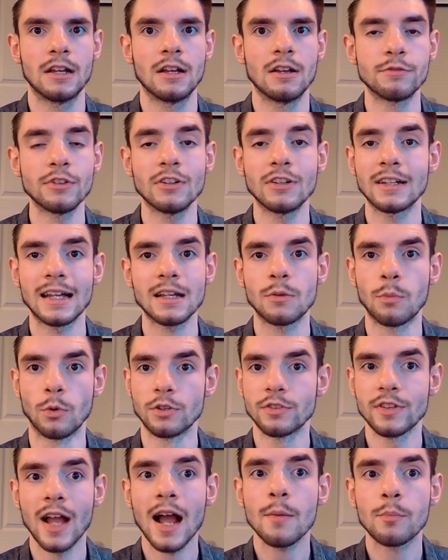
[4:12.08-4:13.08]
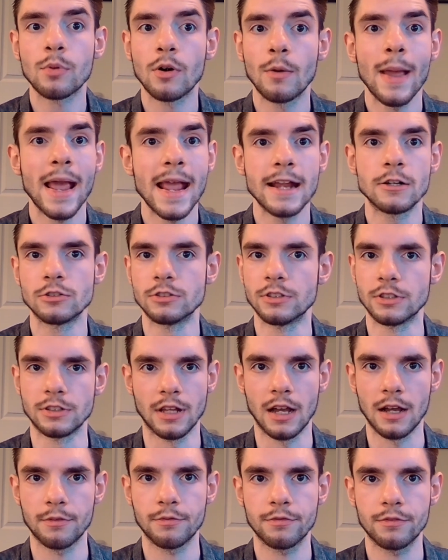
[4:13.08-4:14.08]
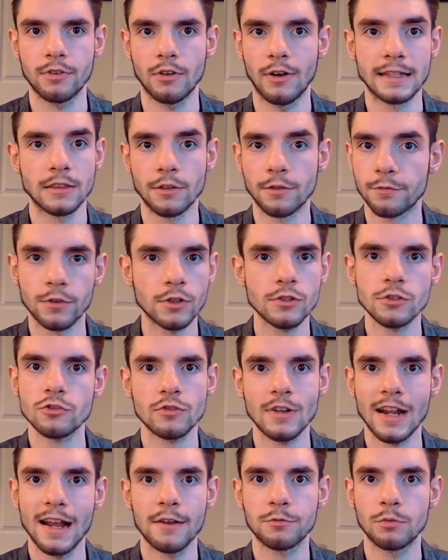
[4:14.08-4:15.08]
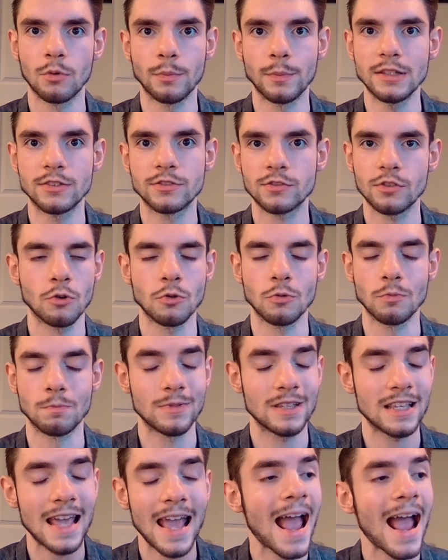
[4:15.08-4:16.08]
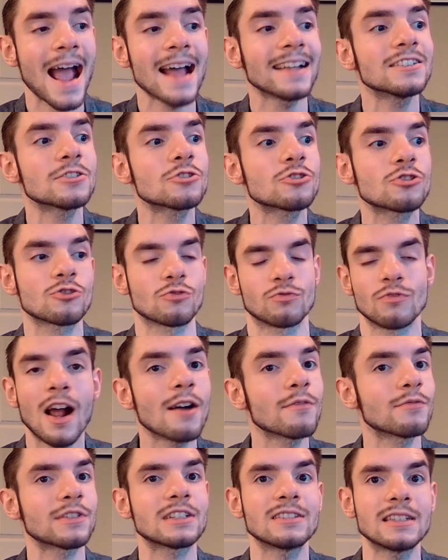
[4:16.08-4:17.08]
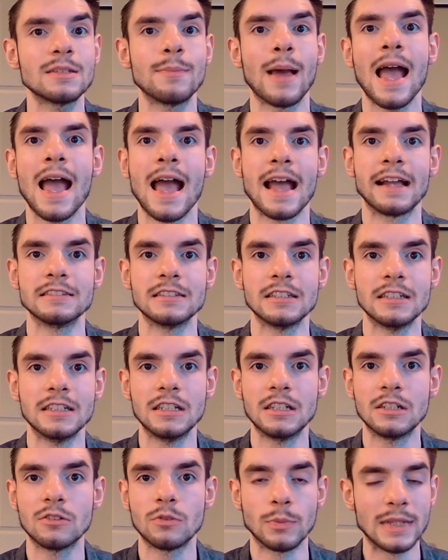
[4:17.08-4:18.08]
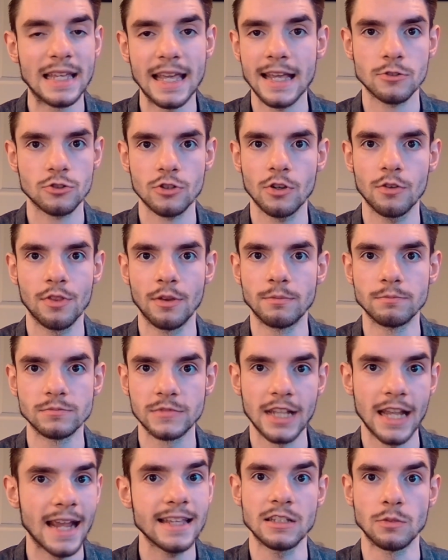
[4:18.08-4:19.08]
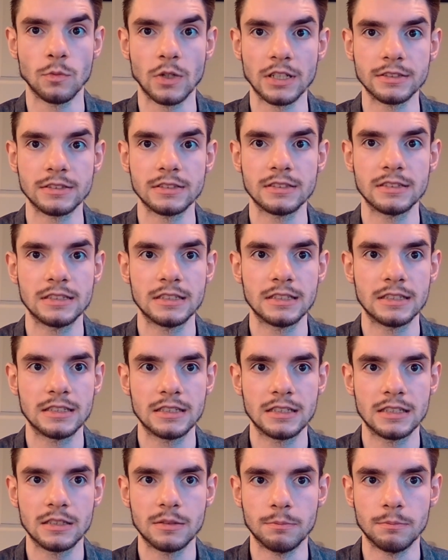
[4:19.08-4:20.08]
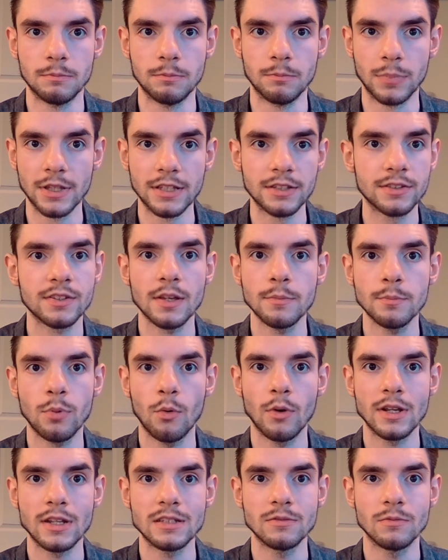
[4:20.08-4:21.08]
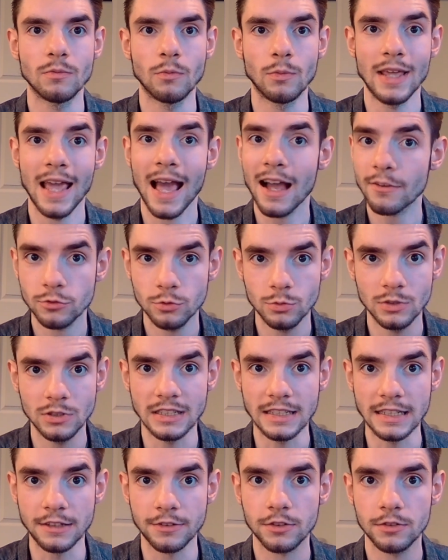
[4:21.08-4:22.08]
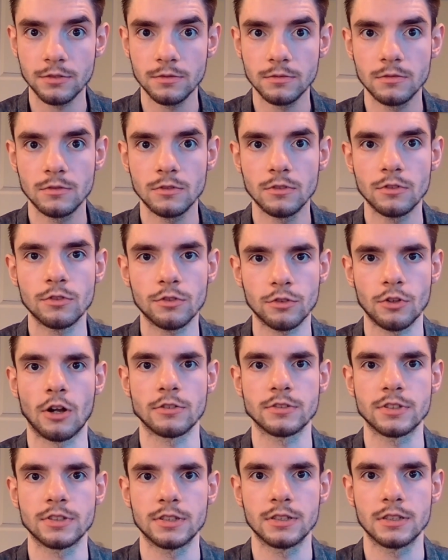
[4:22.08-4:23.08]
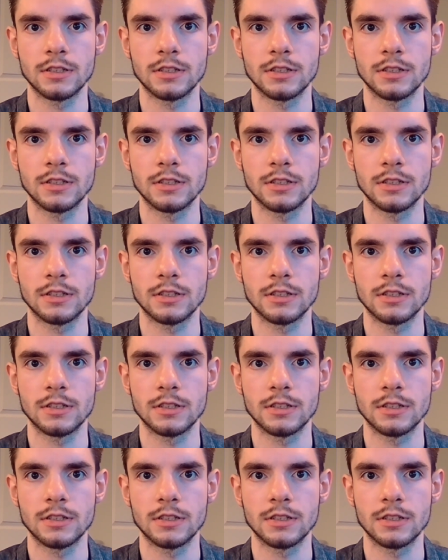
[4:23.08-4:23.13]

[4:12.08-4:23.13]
Feeling like we're not prepared enough. Like the first drafts will be so catastrophically bad, we can't show them to anyone. But at some point, we have to at least start,